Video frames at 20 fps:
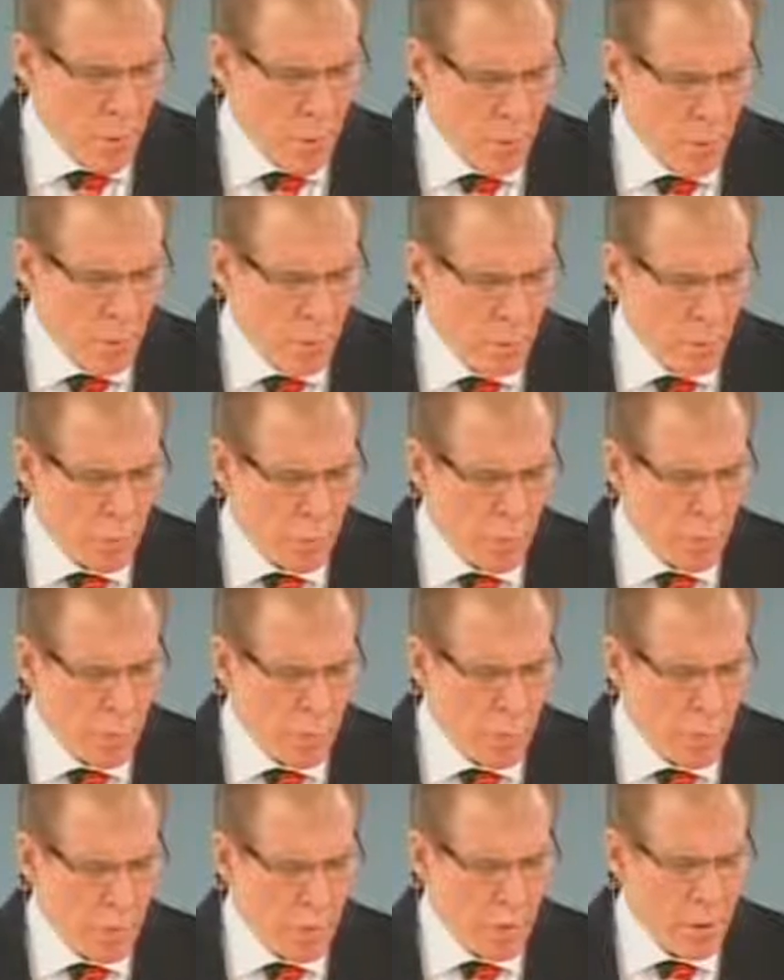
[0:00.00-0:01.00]
and
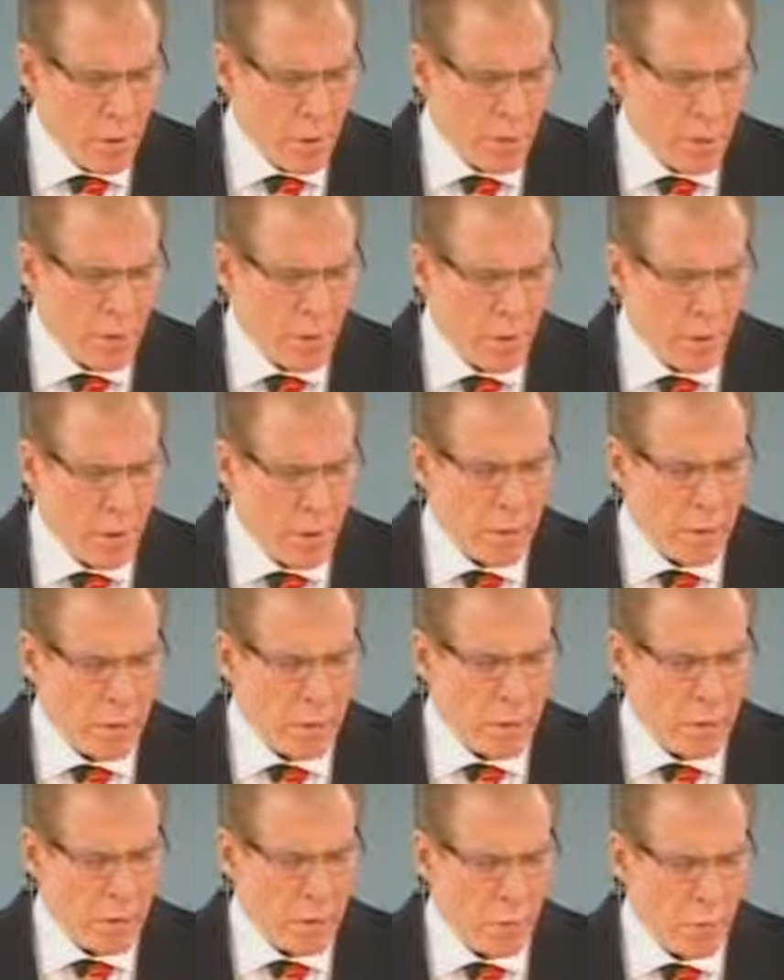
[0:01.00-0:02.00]
specifically now that
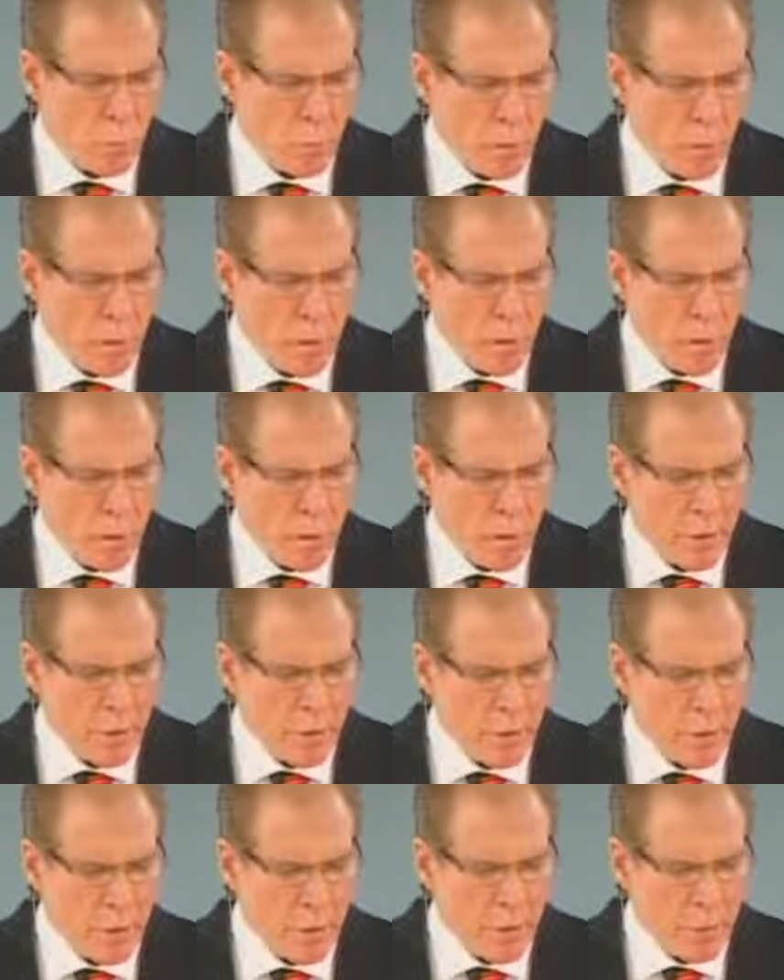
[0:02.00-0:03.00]
which would be an
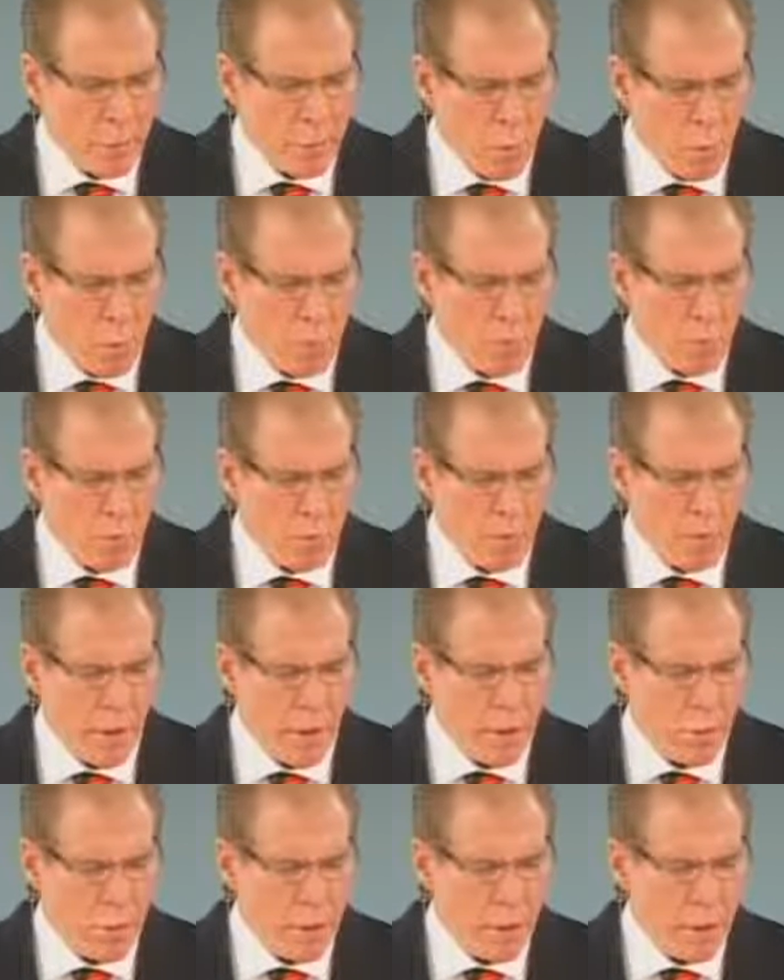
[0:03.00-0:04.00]
extended part of the
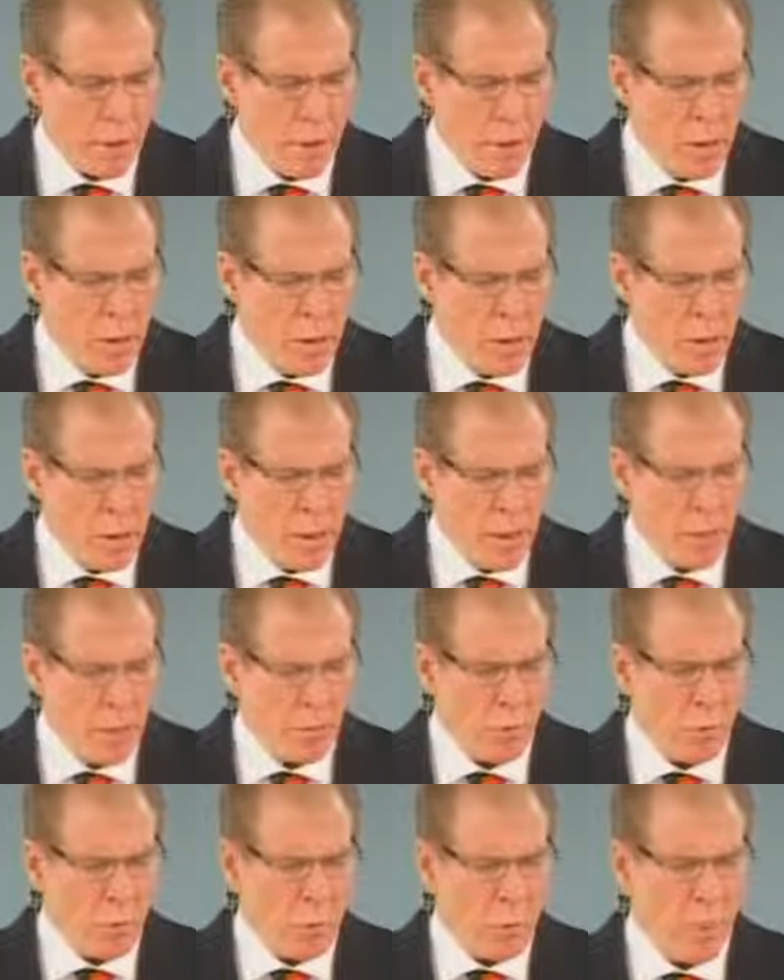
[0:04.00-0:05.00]
family
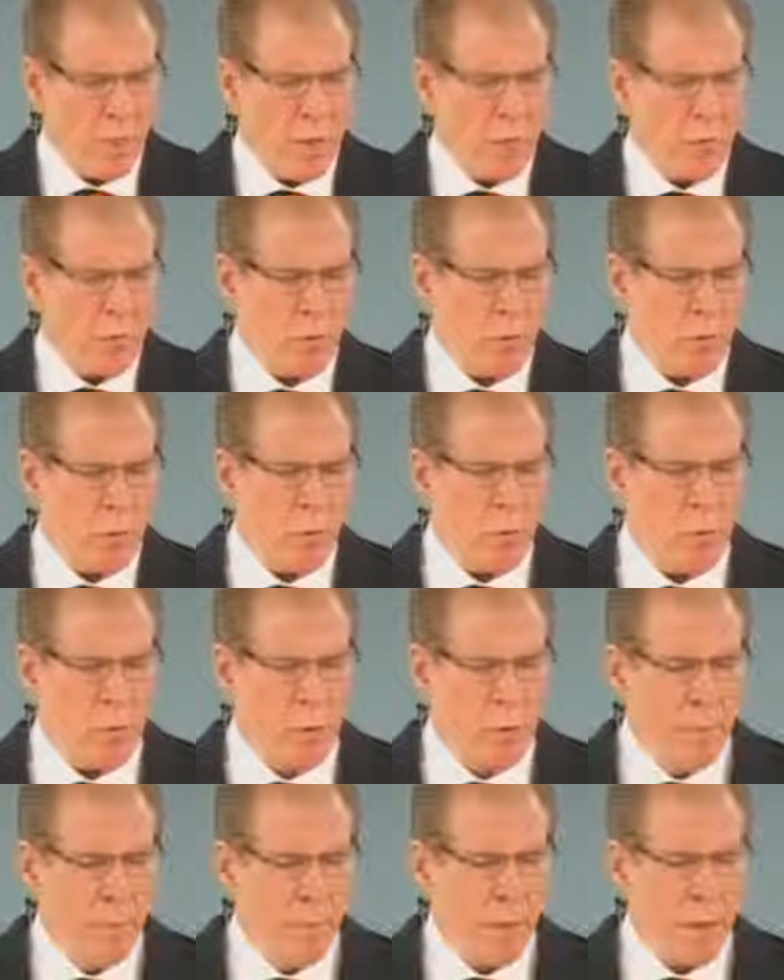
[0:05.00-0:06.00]
as it relates to
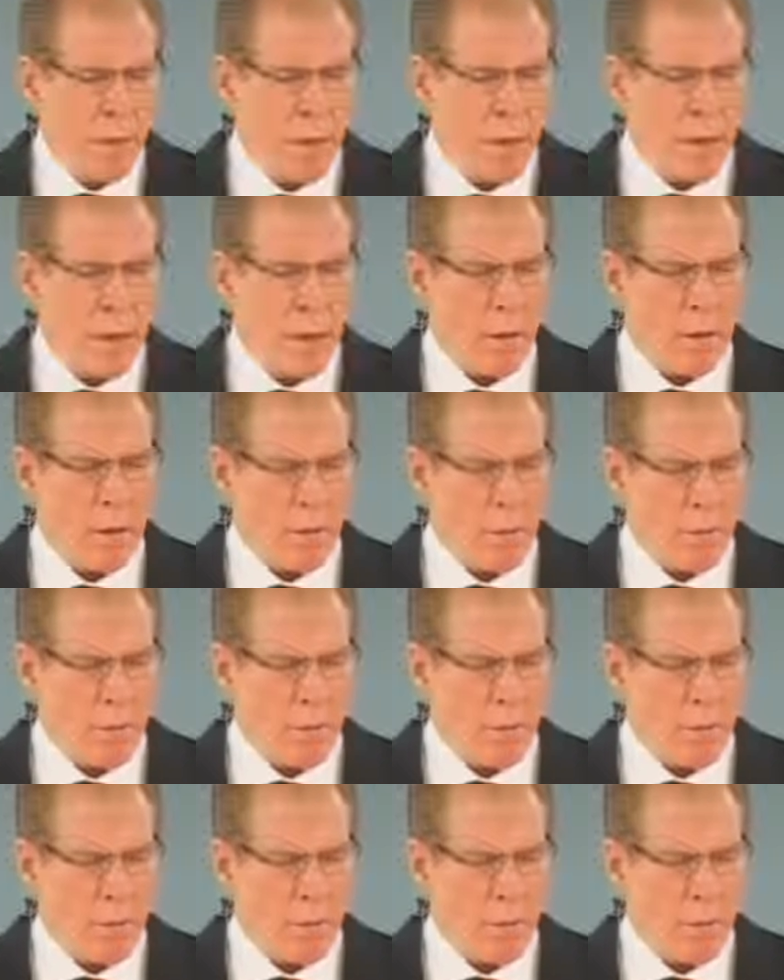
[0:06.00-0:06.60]
uh,